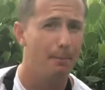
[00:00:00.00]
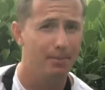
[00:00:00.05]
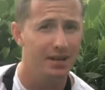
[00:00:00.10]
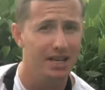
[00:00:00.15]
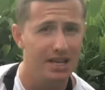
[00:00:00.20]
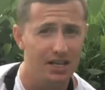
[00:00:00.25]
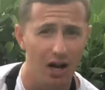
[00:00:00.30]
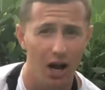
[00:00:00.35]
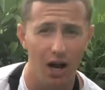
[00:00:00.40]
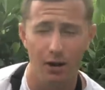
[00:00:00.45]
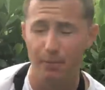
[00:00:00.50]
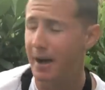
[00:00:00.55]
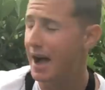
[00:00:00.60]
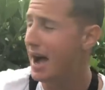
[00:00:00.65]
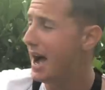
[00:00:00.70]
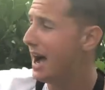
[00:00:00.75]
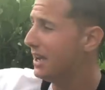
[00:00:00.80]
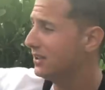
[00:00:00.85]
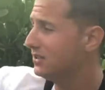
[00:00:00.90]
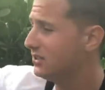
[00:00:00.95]
peacock
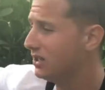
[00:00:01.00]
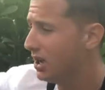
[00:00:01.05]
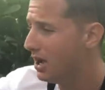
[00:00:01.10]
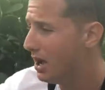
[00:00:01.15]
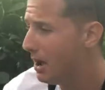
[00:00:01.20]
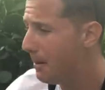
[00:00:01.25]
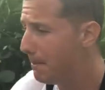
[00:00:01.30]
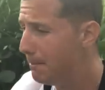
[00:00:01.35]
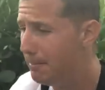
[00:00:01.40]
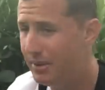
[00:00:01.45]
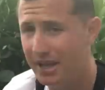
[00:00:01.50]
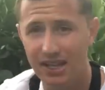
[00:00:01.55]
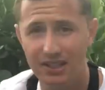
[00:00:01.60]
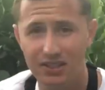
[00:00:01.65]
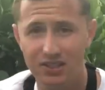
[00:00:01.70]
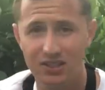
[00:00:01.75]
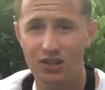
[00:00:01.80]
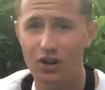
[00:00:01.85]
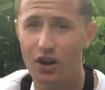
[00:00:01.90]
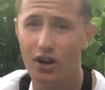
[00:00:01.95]
bass, big
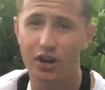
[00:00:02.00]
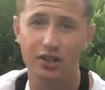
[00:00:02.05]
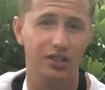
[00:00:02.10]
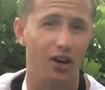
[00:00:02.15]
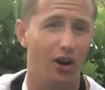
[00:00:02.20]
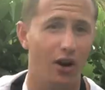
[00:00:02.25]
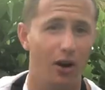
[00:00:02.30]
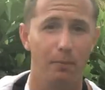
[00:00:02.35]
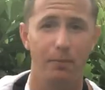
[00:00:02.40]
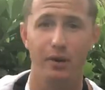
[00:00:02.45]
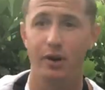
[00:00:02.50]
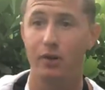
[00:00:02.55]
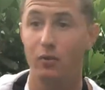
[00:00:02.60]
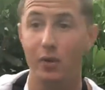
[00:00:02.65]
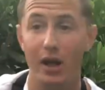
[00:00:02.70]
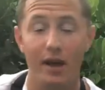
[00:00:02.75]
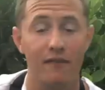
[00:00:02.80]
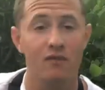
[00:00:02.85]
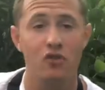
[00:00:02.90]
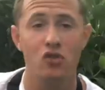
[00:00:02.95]
snook, tarpon.
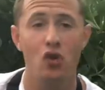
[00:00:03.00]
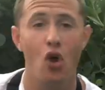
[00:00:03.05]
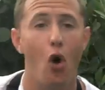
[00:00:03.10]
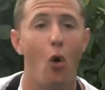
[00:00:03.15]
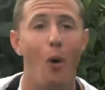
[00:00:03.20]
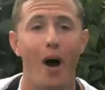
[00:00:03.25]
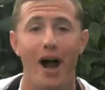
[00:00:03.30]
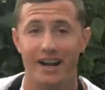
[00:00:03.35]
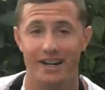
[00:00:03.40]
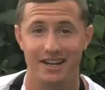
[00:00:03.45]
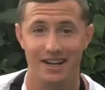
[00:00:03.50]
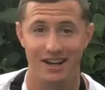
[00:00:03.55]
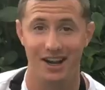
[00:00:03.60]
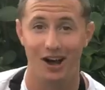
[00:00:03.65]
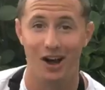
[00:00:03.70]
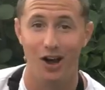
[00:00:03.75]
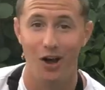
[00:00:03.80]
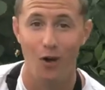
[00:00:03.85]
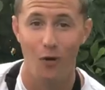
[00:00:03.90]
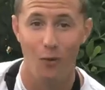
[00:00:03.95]
We have no idea
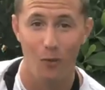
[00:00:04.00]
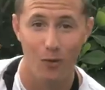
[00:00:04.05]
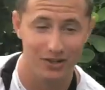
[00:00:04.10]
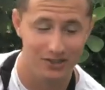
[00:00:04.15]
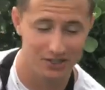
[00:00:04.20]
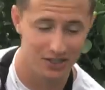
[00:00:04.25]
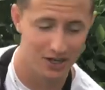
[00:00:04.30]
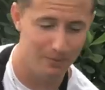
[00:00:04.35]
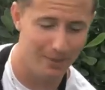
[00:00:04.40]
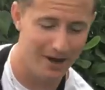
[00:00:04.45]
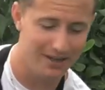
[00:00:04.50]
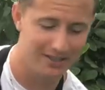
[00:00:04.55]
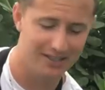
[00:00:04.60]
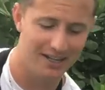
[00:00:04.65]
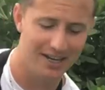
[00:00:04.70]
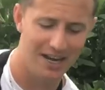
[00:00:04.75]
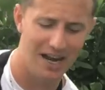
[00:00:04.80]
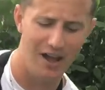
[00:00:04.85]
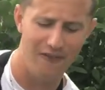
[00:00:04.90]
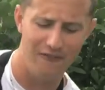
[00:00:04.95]
what's gonna bite
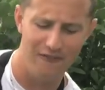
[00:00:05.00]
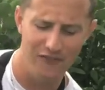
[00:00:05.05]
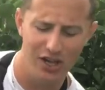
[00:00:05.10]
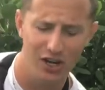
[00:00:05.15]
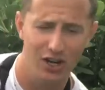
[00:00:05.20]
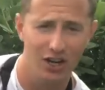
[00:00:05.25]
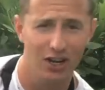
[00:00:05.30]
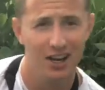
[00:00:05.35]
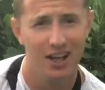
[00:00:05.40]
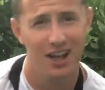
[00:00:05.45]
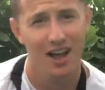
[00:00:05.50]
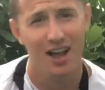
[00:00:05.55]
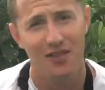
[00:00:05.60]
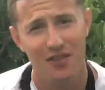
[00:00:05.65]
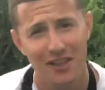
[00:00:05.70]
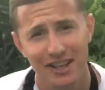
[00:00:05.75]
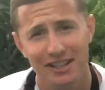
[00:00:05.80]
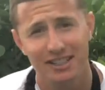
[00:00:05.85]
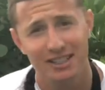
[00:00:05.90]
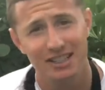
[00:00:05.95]
today. I figured
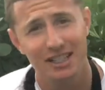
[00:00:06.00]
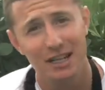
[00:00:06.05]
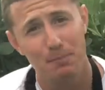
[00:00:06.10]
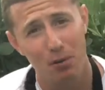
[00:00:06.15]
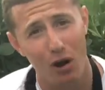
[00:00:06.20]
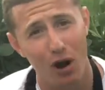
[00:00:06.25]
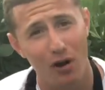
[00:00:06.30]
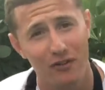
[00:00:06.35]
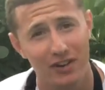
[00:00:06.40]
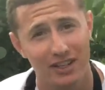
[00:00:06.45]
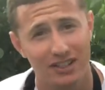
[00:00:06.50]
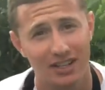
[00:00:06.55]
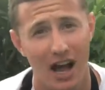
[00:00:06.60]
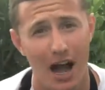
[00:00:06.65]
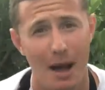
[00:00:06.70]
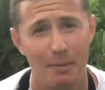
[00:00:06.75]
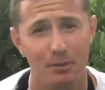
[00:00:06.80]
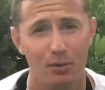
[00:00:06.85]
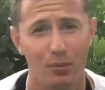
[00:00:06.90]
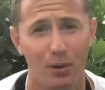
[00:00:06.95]
this is the perfect
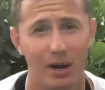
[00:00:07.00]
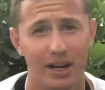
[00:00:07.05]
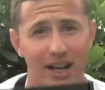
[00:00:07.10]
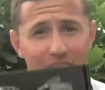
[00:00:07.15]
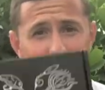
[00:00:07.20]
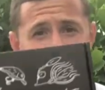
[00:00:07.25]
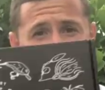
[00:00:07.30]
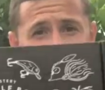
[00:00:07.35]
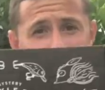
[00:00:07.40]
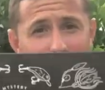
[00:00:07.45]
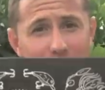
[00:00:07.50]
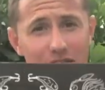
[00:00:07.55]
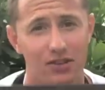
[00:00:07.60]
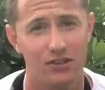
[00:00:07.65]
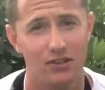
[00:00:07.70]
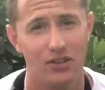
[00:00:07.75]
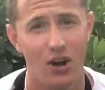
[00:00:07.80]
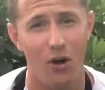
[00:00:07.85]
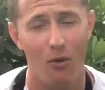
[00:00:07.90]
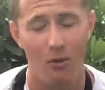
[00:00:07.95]
time to break out the
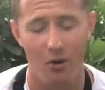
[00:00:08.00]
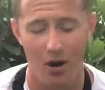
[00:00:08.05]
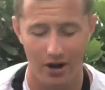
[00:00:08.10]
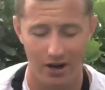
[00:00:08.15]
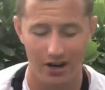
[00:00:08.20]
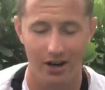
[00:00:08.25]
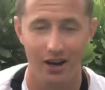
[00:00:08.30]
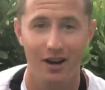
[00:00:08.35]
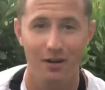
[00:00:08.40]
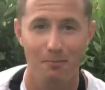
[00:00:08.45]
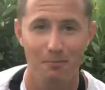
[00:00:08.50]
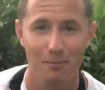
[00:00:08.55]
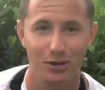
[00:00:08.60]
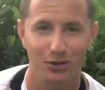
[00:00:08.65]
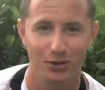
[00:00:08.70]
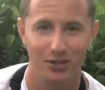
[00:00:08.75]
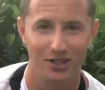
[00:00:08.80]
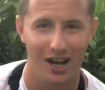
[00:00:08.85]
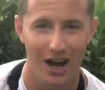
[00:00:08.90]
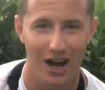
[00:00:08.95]
saltwater mystery